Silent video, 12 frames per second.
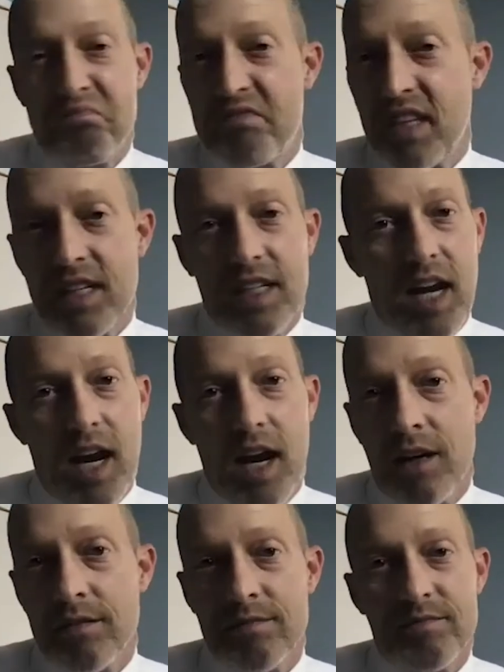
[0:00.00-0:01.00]
Didn't
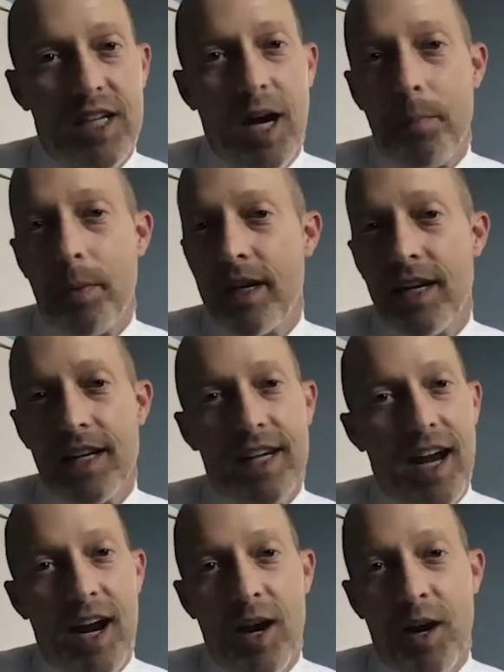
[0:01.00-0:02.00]
care. The company didn't
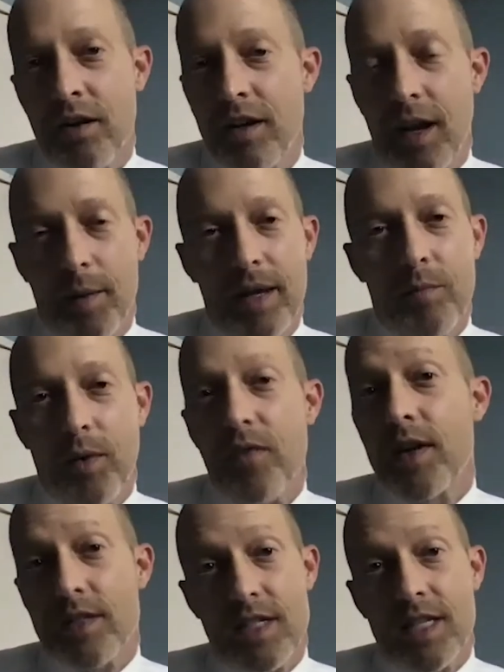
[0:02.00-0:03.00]
care. I mean, we
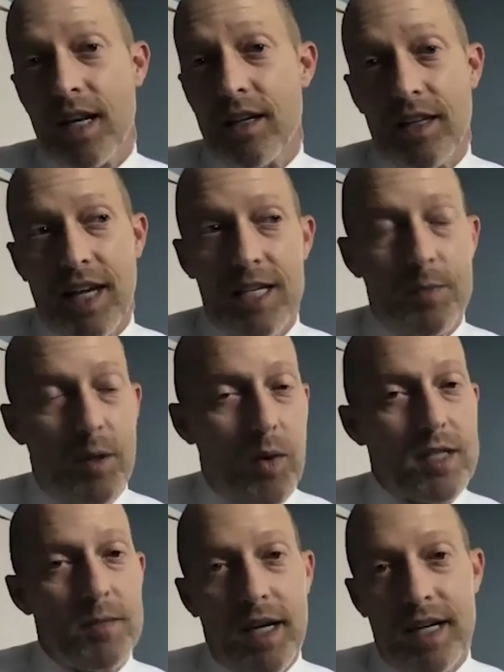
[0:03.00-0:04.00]
eventually settled the case, but it
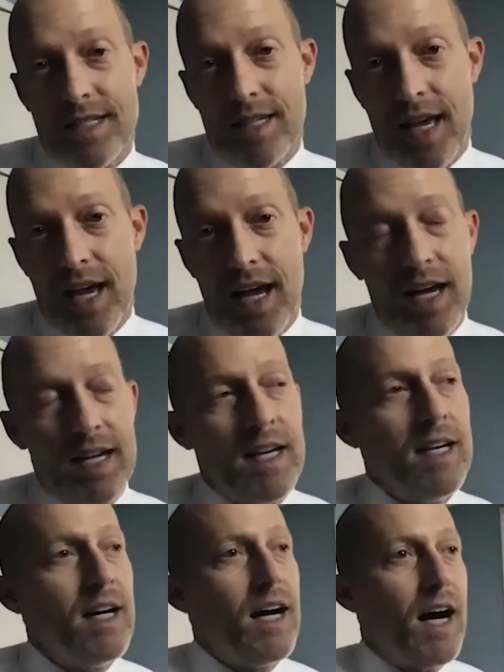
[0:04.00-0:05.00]
wasn't because of that.
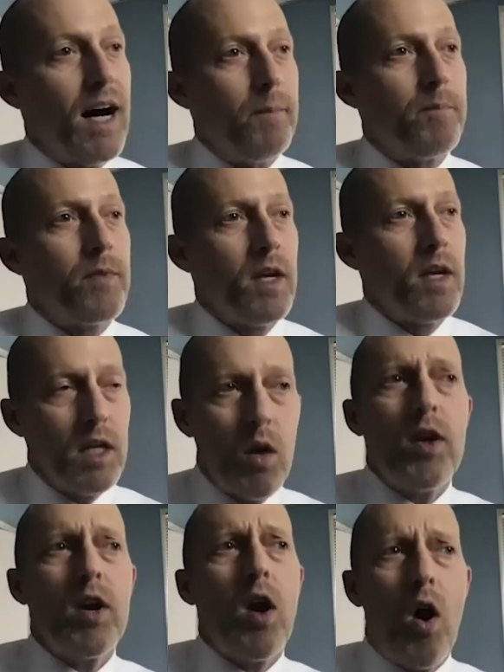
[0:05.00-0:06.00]
Right. Um, you know,
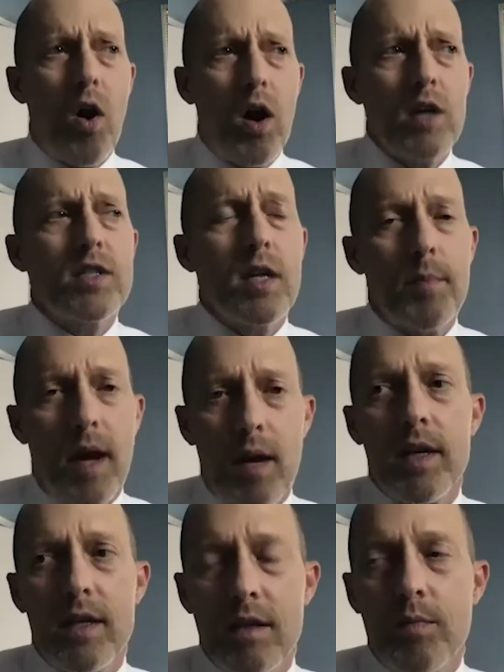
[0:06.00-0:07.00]
there are some. Uh,
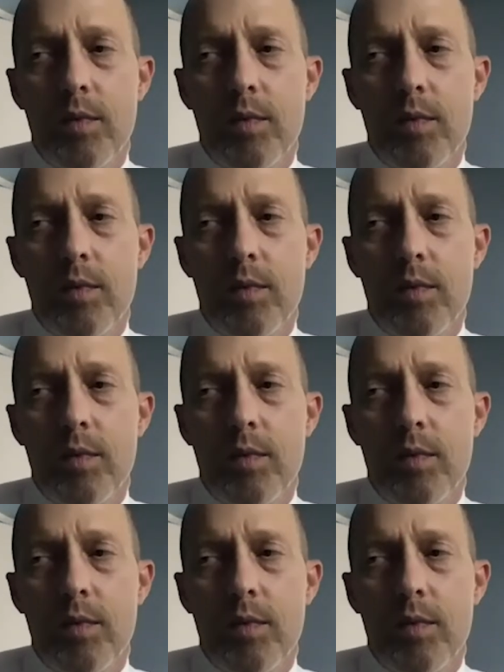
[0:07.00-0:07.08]
we did.